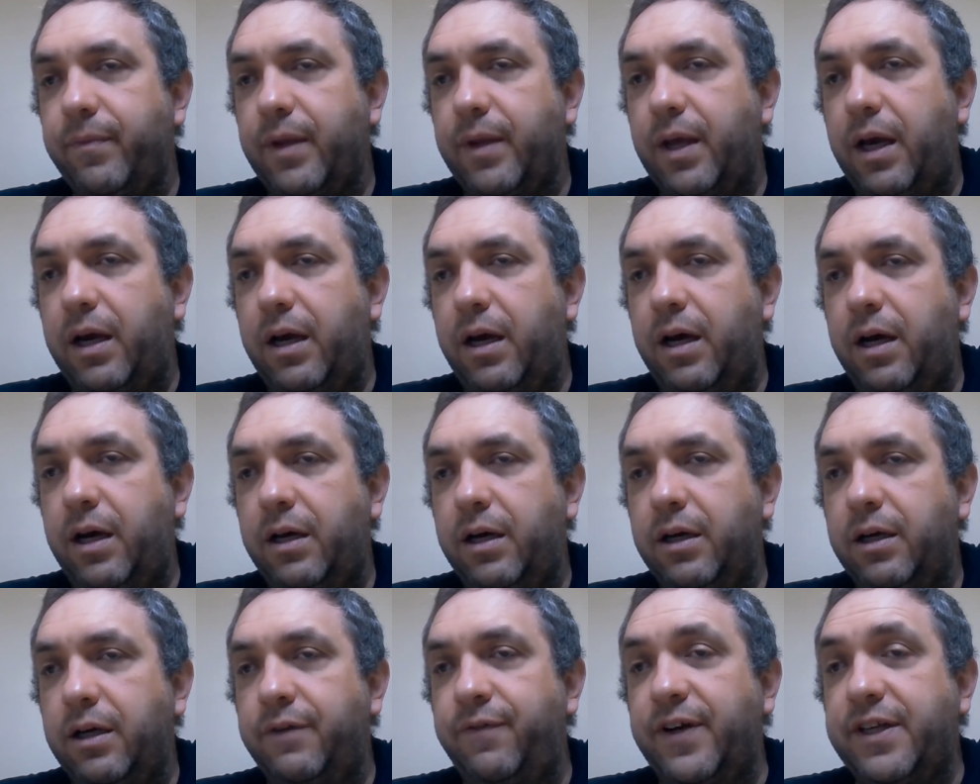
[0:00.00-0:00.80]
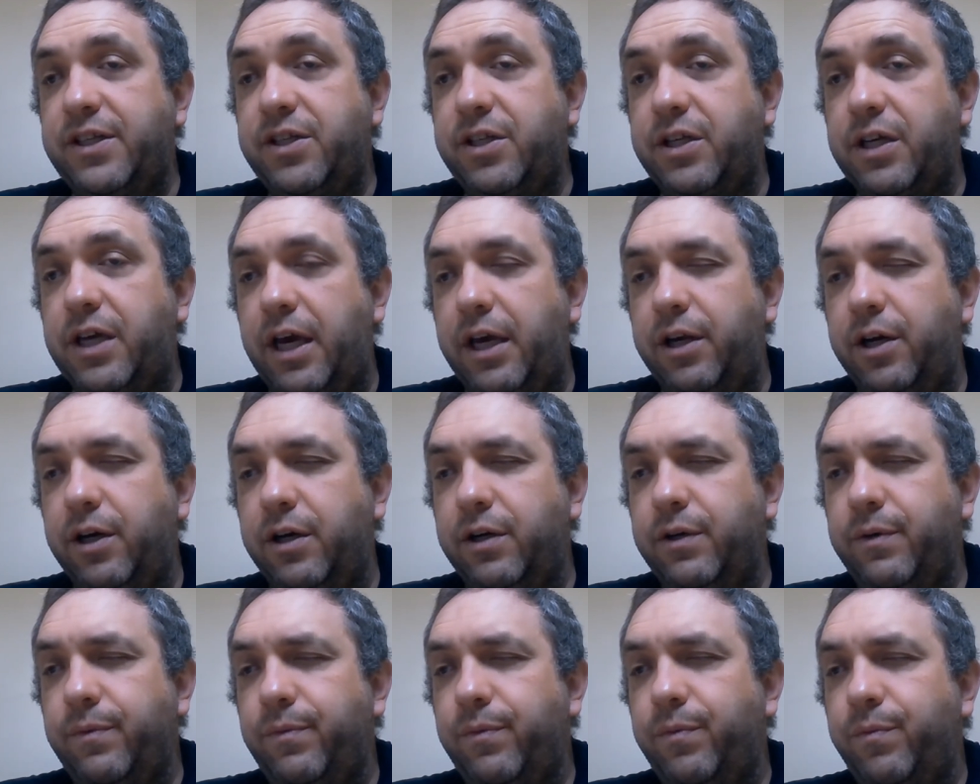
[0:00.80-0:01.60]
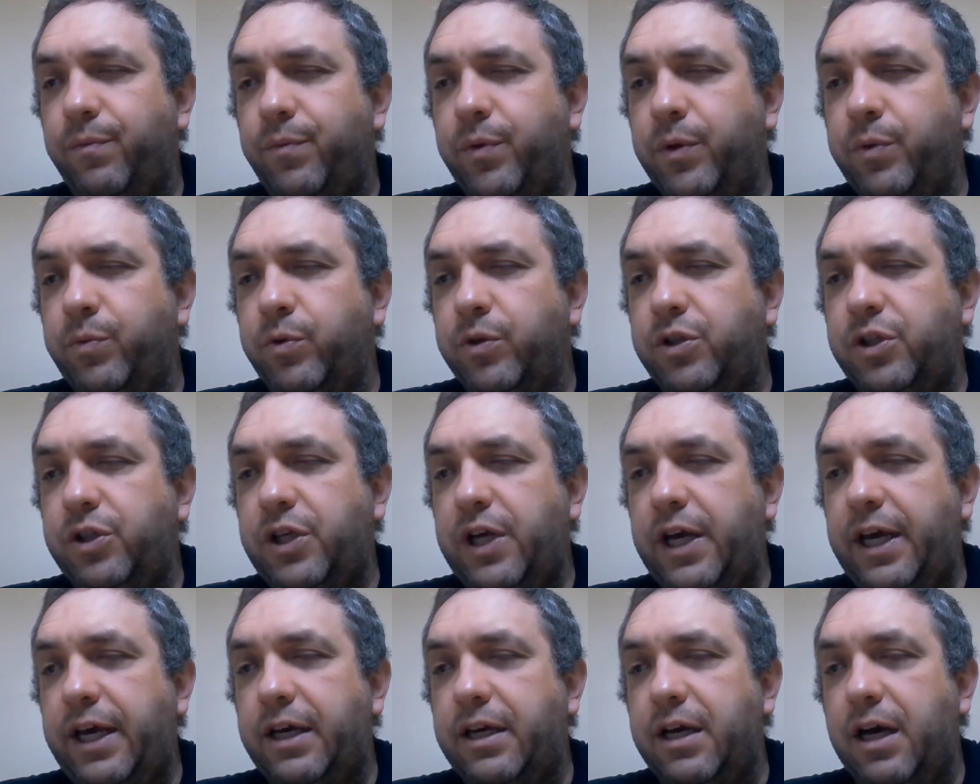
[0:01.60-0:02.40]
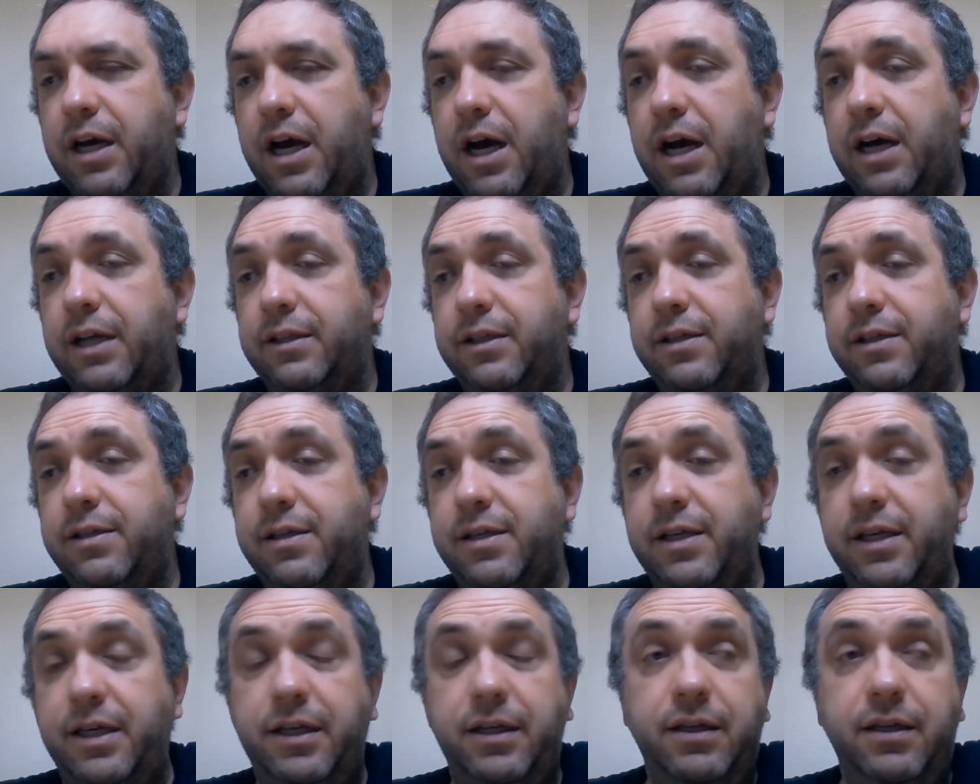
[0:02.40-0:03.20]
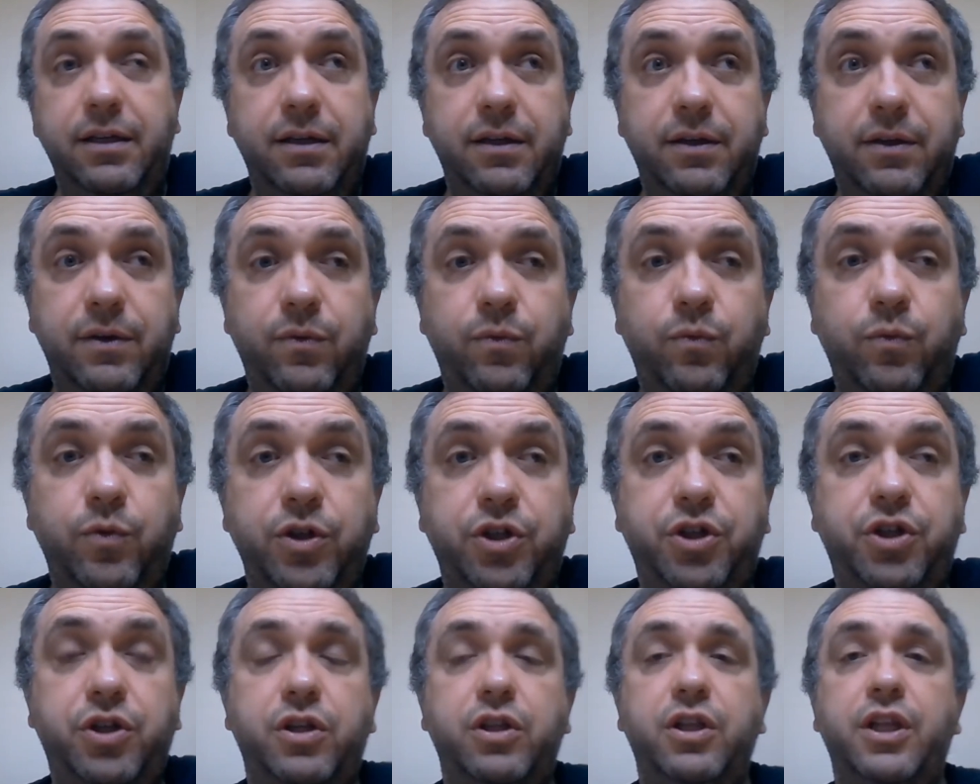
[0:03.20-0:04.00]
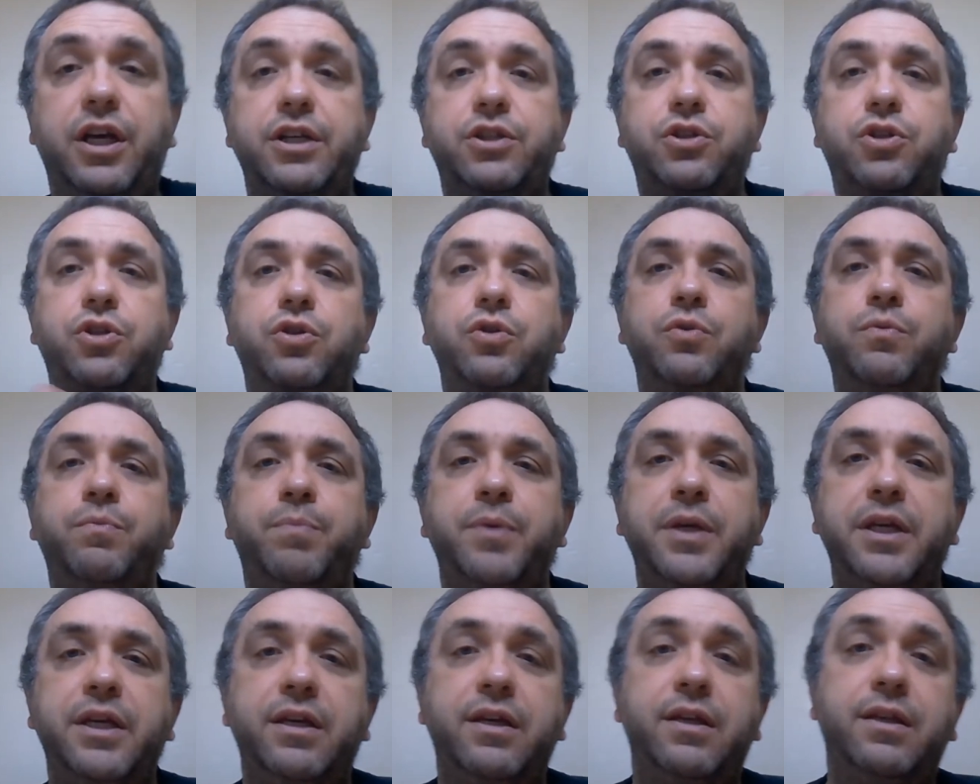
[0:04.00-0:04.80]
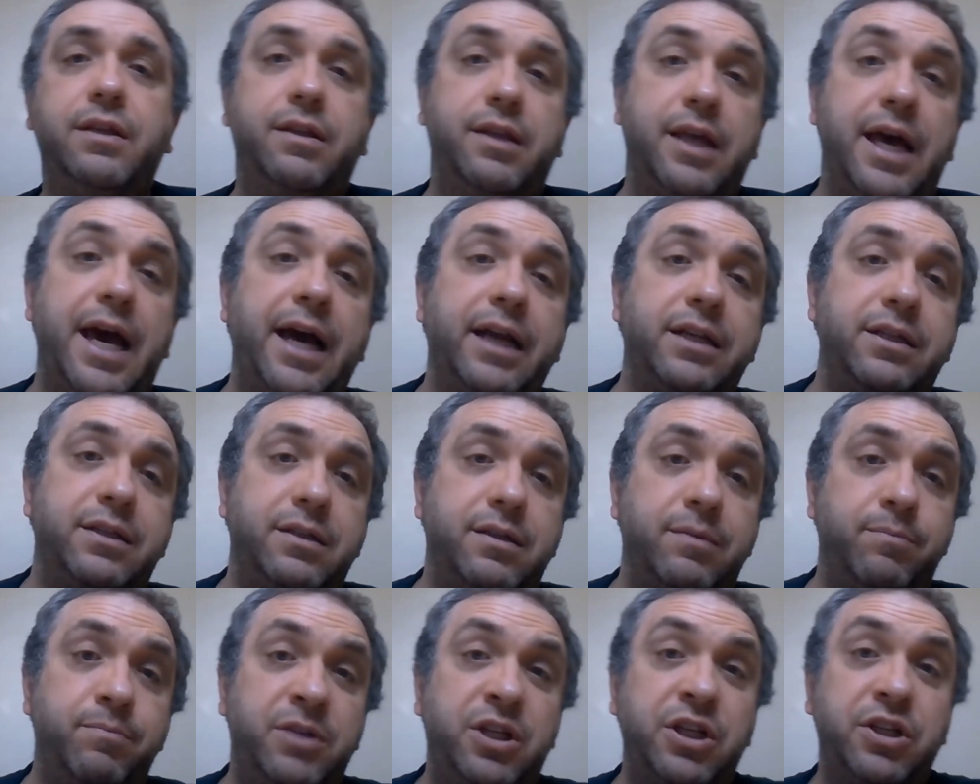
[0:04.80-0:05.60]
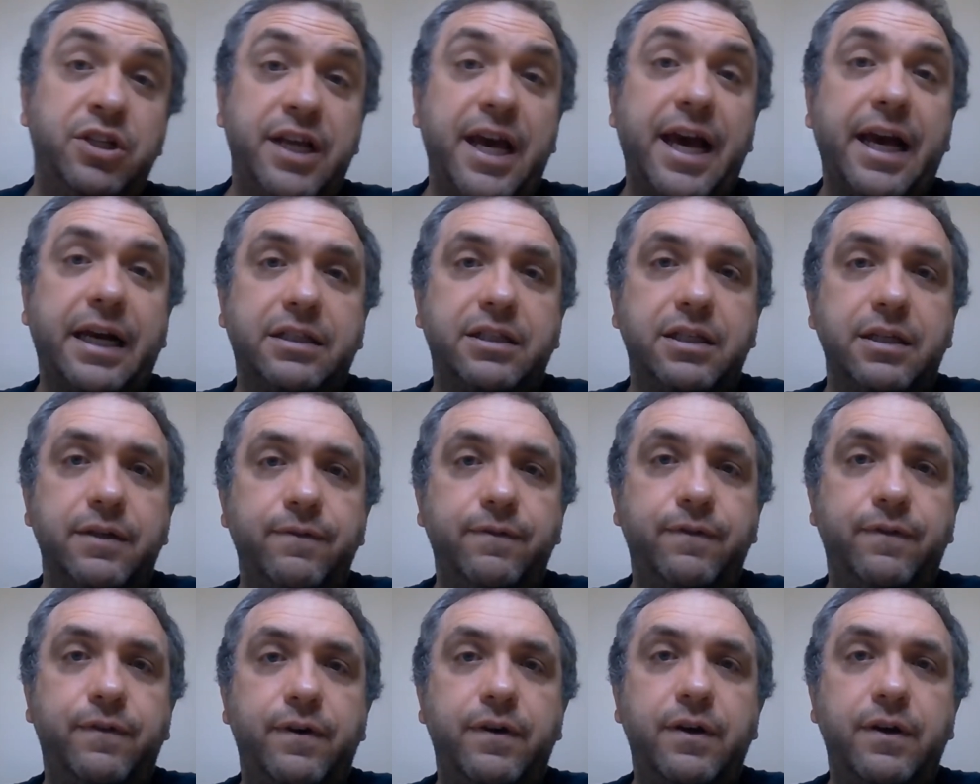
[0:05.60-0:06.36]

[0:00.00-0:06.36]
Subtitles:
Investigator, we would take On the Scene, which lets you be that detective